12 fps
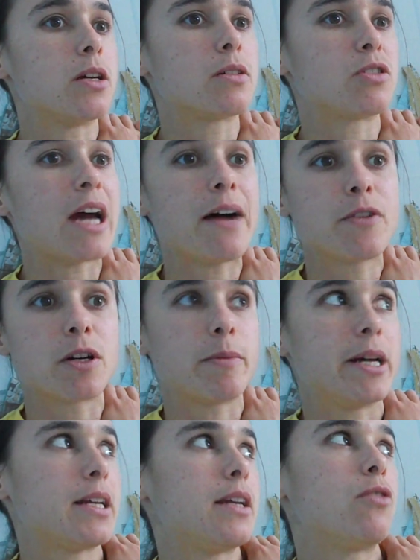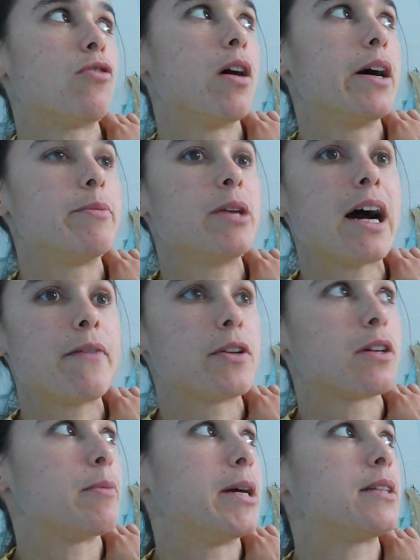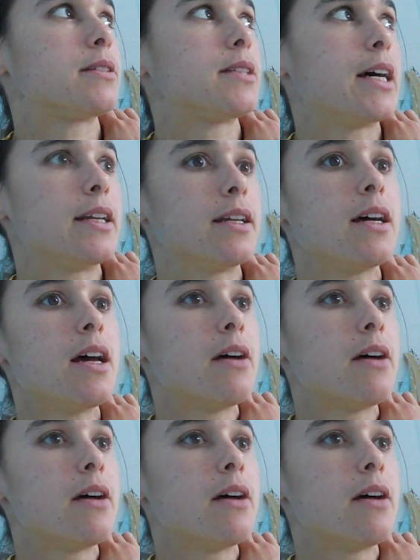because you haven't committed any crime, you haven't committed a sin.